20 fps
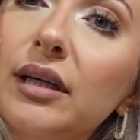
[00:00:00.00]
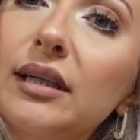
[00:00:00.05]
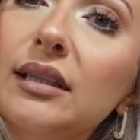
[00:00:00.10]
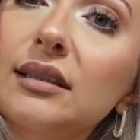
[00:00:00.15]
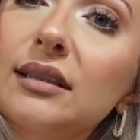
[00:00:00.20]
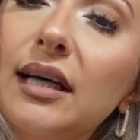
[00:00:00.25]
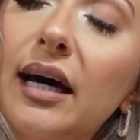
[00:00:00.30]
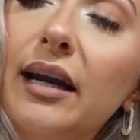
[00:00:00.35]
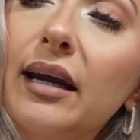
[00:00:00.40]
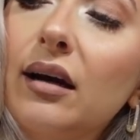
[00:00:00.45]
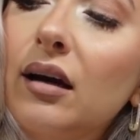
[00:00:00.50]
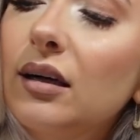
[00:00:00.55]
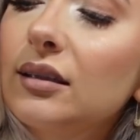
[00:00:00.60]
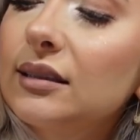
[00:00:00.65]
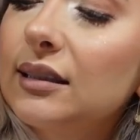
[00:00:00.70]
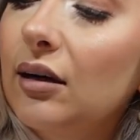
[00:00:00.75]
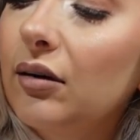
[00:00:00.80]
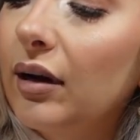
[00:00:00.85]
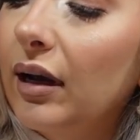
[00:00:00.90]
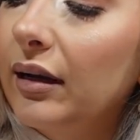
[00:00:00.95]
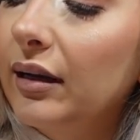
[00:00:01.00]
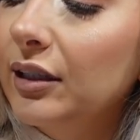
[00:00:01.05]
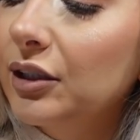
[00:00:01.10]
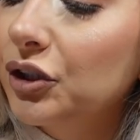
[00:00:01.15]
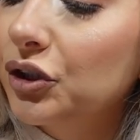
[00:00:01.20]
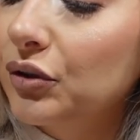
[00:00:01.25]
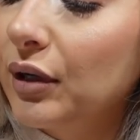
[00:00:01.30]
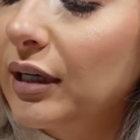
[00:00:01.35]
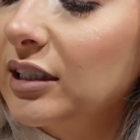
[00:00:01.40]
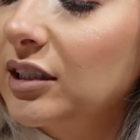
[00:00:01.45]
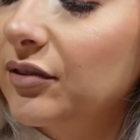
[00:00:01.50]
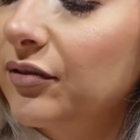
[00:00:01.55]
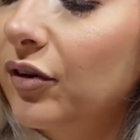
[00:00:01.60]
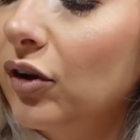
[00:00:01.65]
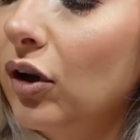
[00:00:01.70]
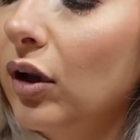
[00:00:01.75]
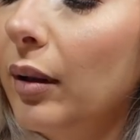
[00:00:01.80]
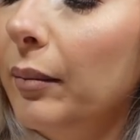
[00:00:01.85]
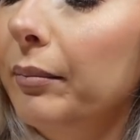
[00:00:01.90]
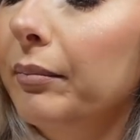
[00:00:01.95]
is that it cuts out any
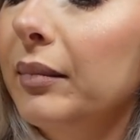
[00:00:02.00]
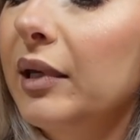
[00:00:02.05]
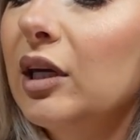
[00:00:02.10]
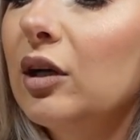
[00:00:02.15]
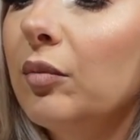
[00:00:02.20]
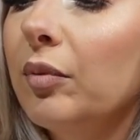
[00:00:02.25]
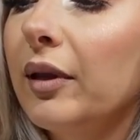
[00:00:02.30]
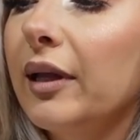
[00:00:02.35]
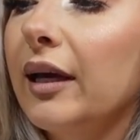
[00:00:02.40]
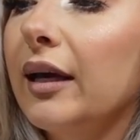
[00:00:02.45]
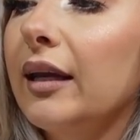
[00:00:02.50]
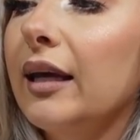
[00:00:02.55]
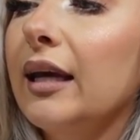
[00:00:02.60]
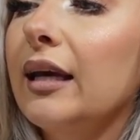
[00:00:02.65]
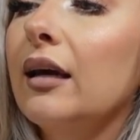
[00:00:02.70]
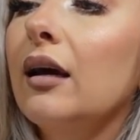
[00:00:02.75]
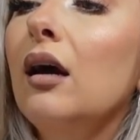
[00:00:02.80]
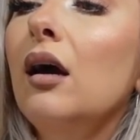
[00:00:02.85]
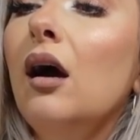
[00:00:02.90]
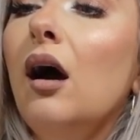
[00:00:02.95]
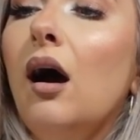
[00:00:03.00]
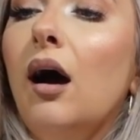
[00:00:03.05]
stressful meal planning.